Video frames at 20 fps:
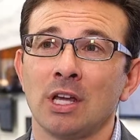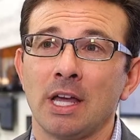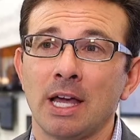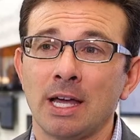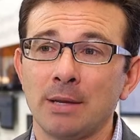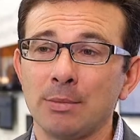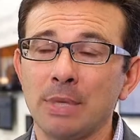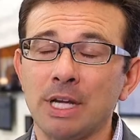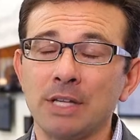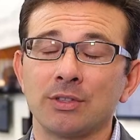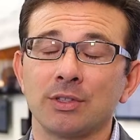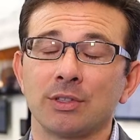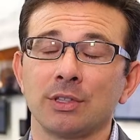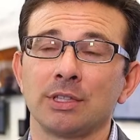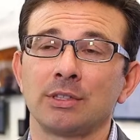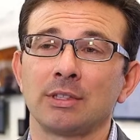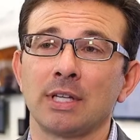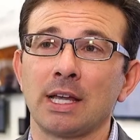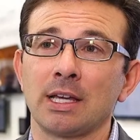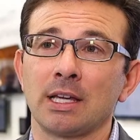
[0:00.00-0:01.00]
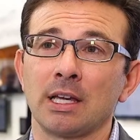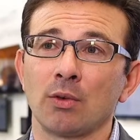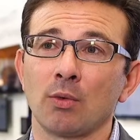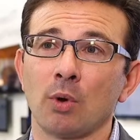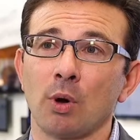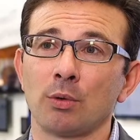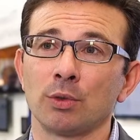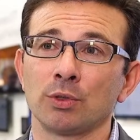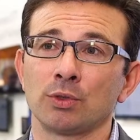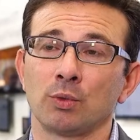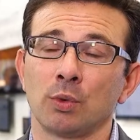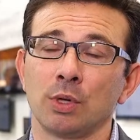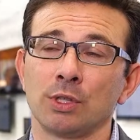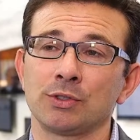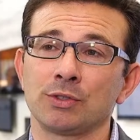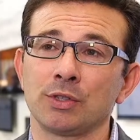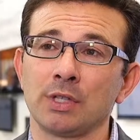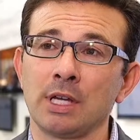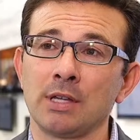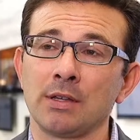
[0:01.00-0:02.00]
and basically taking what was
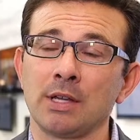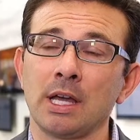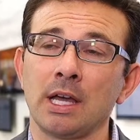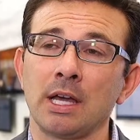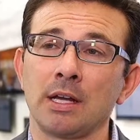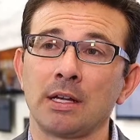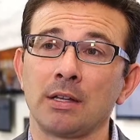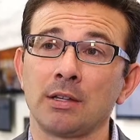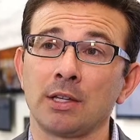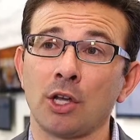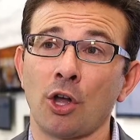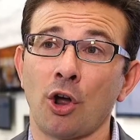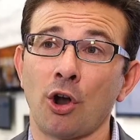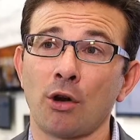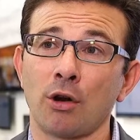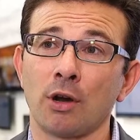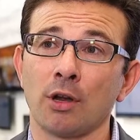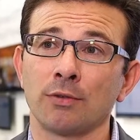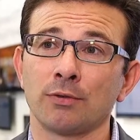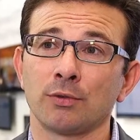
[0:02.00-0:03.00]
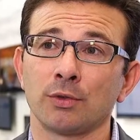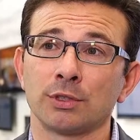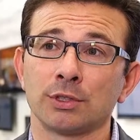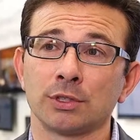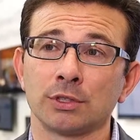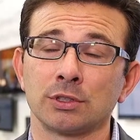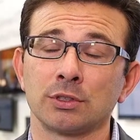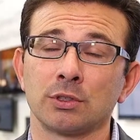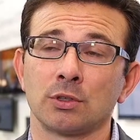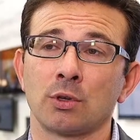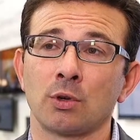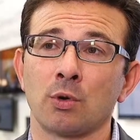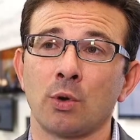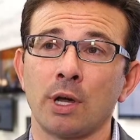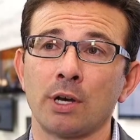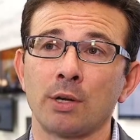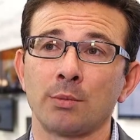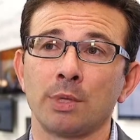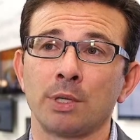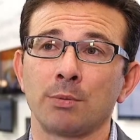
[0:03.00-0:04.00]
once in the head end, the RF, which is
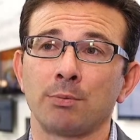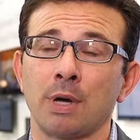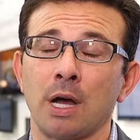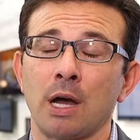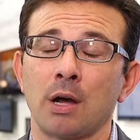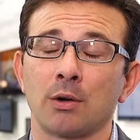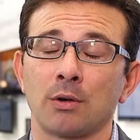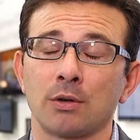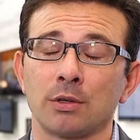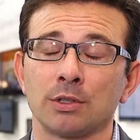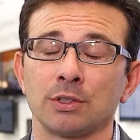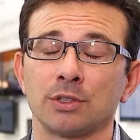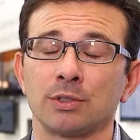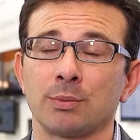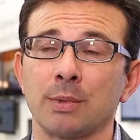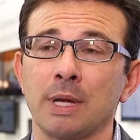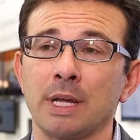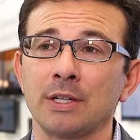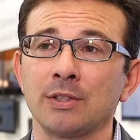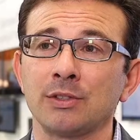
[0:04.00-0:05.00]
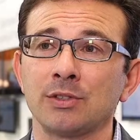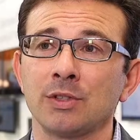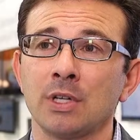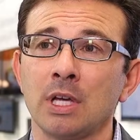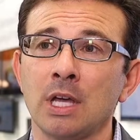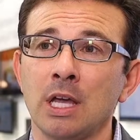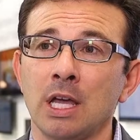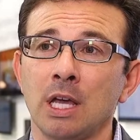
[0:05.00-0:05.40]
quite a bit power and space,